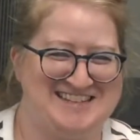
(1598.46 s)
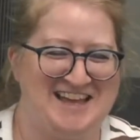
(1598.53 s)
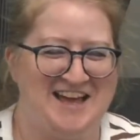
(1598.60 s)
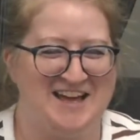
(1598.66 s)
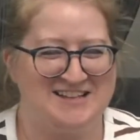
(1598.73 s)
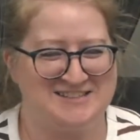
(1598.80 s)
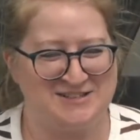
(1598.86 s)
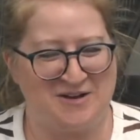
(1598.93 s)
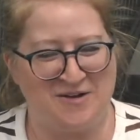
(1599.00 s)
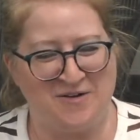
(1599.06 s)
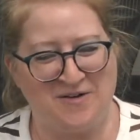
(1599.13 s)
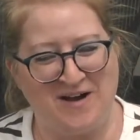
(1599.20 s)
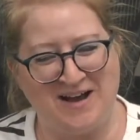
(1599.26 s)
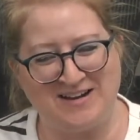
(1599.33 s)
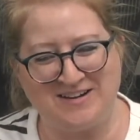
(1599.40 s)

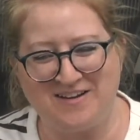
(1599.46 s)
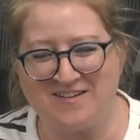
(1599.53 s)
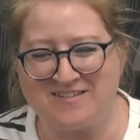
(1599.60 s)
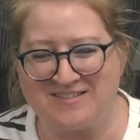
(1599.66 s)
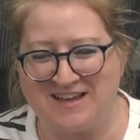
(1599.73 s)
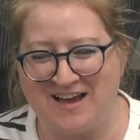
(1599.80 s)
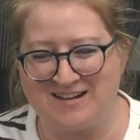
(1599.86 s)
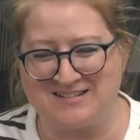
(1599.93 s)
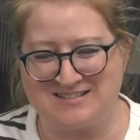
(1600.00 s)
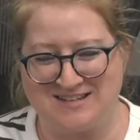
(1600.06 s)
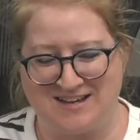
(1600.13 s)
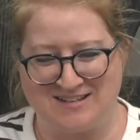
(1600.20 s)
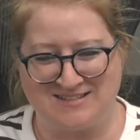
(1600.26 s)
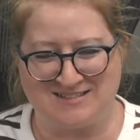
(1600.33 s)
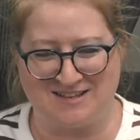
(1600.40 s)
So I know that
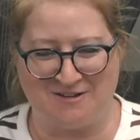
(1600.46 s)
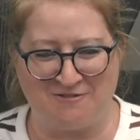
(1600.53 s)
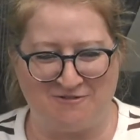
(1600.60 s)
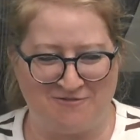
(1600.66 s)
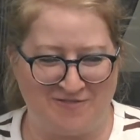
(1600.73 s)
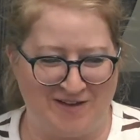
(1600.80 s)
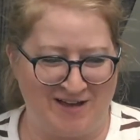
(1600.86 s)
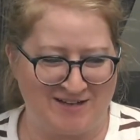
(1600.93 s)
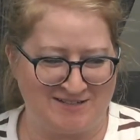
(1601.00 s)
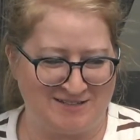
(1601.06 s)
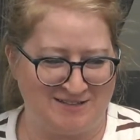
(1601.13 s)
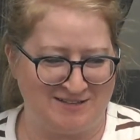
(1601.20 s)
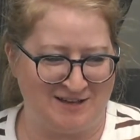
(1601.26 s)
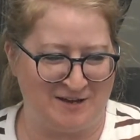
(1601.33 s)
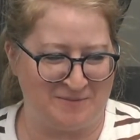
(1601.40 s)
does affect
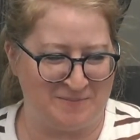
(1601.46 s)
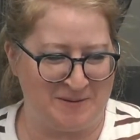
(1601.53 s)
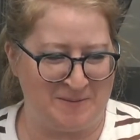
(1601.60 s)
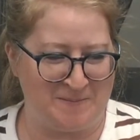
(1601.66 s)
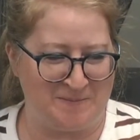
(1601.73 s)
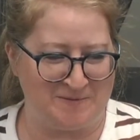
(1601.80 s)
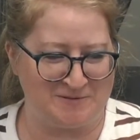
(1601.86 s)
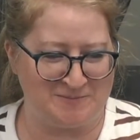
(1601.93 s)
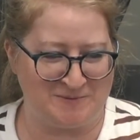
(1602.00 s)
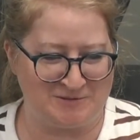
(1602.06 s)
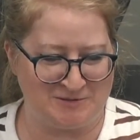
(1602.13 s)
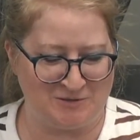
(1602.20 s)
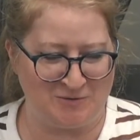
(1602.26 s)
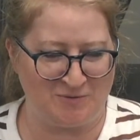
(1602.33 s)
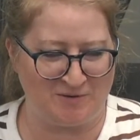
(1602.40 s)
a lot of people,
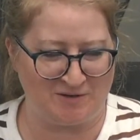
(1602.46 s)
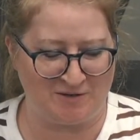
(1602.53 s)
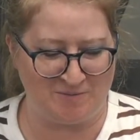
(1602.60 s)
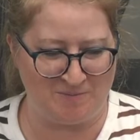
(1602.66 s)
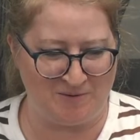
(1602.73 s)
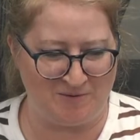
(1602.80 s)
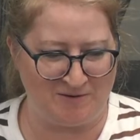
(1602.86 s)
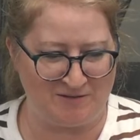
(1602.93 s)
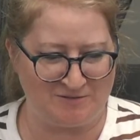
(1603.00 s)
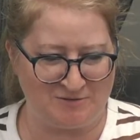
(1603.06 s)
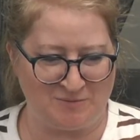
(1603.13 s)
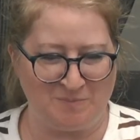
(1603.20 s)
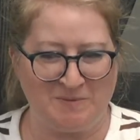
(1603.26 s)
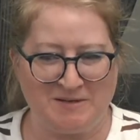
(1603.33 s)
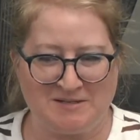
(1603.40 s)
especially who are commuting.
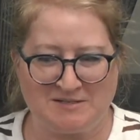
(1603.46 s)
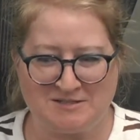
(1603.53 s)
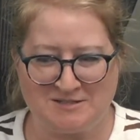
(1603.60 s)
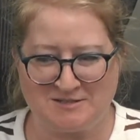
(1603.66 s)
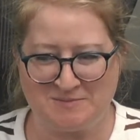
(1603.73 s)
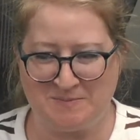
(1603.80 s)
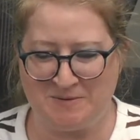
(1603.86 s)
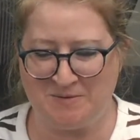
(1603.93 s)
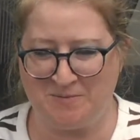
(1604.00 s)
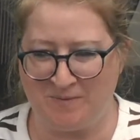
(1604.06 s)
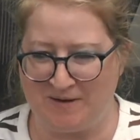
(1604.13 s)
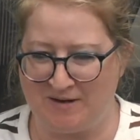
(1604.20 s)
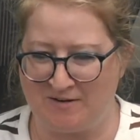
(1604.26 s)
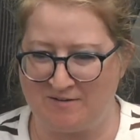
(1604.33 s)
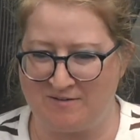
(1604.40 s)
So please just be
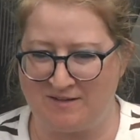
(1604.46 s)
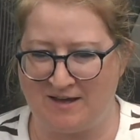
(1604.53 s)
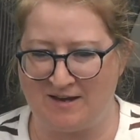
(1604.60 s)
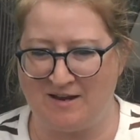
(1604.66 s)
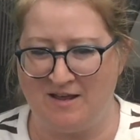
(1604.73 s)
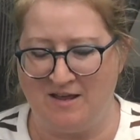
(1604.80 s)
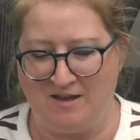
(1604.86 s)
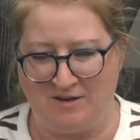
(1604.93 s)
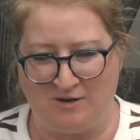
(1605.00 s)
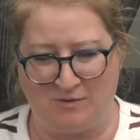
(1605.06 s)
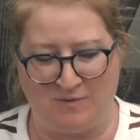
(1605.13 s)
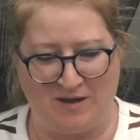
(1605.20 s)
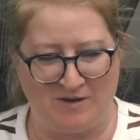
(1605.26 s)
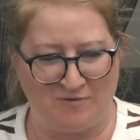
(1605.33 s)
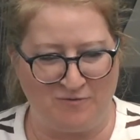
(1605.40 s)
aware that,
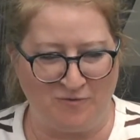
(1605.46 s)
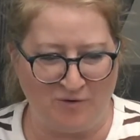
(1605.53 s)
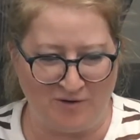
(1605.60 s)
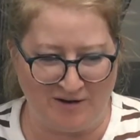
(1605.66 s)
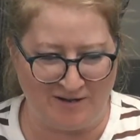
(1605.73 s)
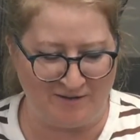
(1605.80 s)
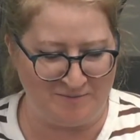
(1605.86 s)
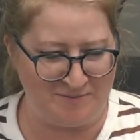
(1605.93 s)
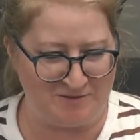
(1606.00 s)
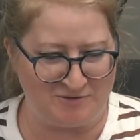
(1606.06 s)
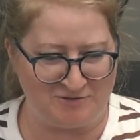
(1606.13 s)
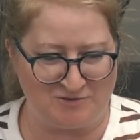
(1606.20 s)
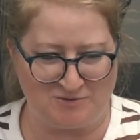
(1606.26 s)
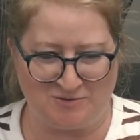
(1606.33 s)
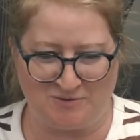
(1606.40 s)
we have 4
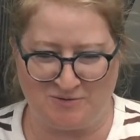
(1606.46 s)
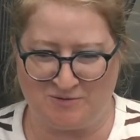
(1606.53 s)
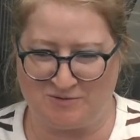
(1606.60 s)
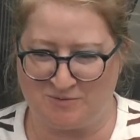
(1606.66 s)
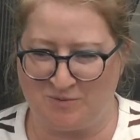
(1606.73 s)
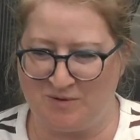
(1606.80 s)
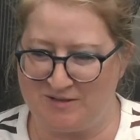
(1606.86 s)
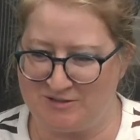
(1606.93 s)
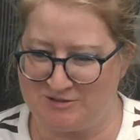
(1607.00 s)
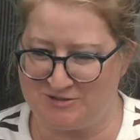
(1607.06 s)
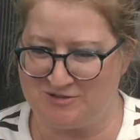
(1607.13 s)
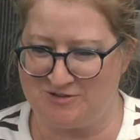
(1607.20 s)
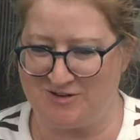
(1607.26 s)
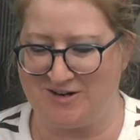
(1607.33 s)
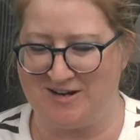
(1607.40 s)
elementary schools, 1
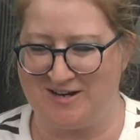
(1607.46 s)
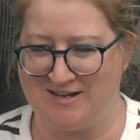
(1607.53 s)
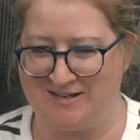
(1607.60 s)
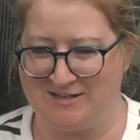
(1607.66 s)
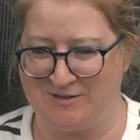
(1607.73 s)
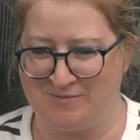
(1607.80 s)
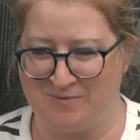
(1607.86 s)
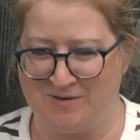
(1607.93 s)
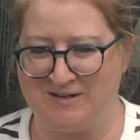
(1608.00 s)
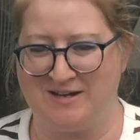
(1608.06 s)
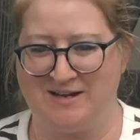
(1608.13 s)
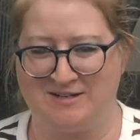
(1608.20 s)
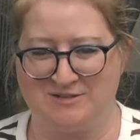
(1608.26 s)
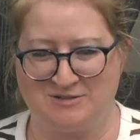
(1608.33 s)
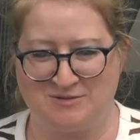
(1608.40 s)
junior high, and 1
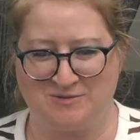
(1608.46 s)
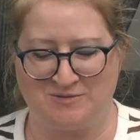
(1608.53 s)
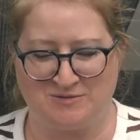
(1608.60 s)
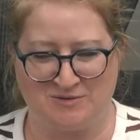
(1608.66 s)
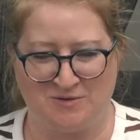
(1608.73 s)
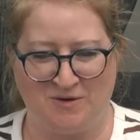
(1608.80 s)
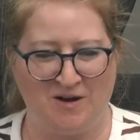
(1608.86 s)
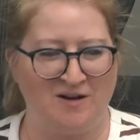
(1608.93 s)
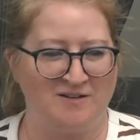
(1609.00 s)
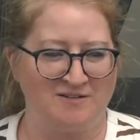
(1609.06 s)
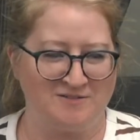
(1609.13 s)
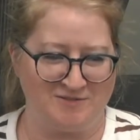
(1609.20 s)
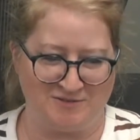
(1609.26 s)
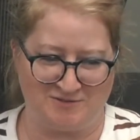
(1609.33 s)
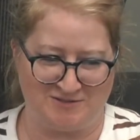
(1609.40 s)
high school. So all
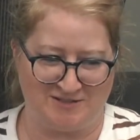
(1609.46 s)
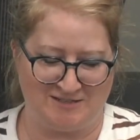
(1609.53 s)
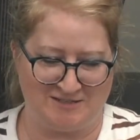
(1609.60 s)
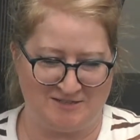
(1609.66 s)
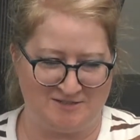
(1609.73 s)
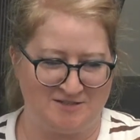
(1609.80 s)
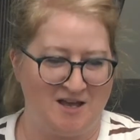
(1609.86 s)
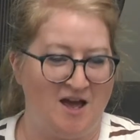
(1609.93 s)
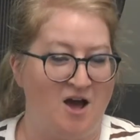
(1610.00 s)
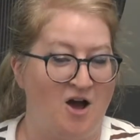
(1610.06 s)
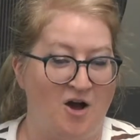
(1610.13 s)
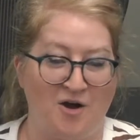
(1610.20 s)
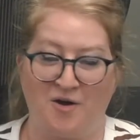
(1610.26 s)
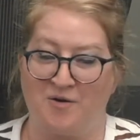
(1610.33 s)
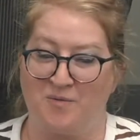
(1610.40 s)
of those kids
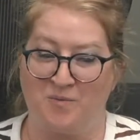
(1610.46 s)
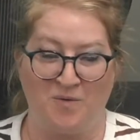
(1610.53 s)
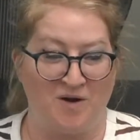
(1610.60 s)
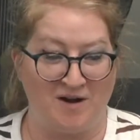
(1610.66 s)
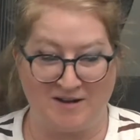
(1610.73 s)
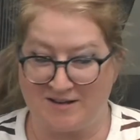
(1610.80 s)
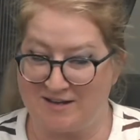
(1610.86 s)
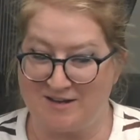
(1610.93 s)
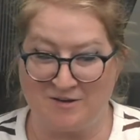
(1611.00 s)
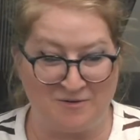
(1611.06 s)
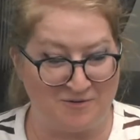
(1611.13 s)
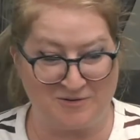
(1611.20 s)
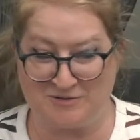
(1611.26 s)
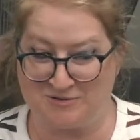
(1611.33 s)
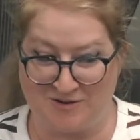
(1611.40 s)
are walking
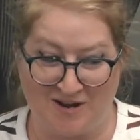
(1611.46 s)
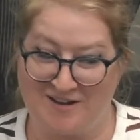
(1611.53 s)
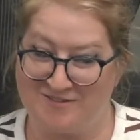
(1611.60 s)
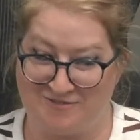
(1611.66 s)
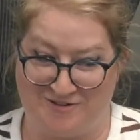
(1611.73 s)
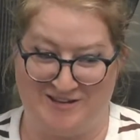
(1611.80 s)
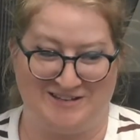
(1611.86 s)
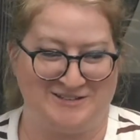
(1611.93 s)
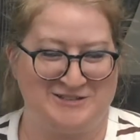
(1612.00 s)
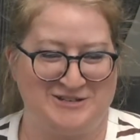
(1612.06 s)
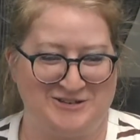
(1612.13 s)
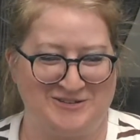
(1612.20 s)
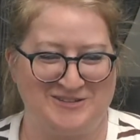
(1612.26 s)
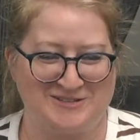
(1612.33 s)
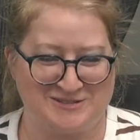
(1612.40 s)
or driving
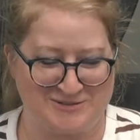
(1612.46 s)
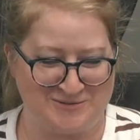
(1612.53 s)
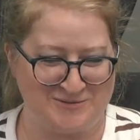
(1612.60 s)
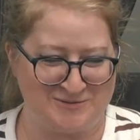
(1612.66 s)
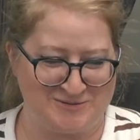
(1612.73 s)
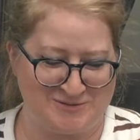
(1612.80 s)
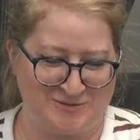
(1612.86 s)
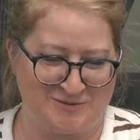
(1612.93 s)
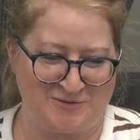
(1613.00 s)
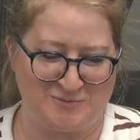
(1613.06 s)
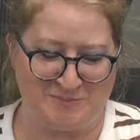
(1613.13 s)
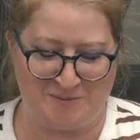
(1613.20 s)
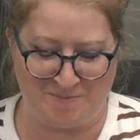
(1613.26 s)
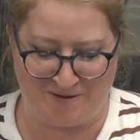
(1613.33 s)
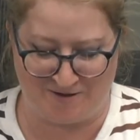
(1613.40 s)
to the schools. So just
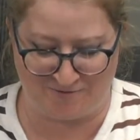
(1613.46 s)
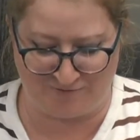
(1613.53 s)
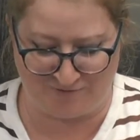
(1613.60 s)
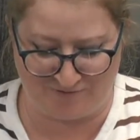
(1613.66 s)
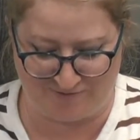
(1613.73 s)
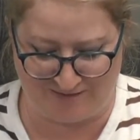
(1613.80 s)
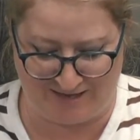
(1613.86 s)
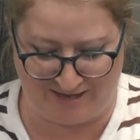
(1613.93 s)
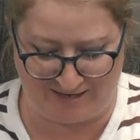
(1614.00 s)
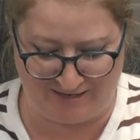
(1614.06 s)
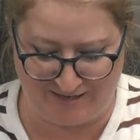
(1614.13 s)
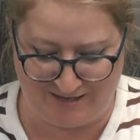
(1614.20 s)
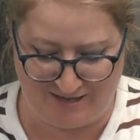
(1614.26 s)
be mindful of that.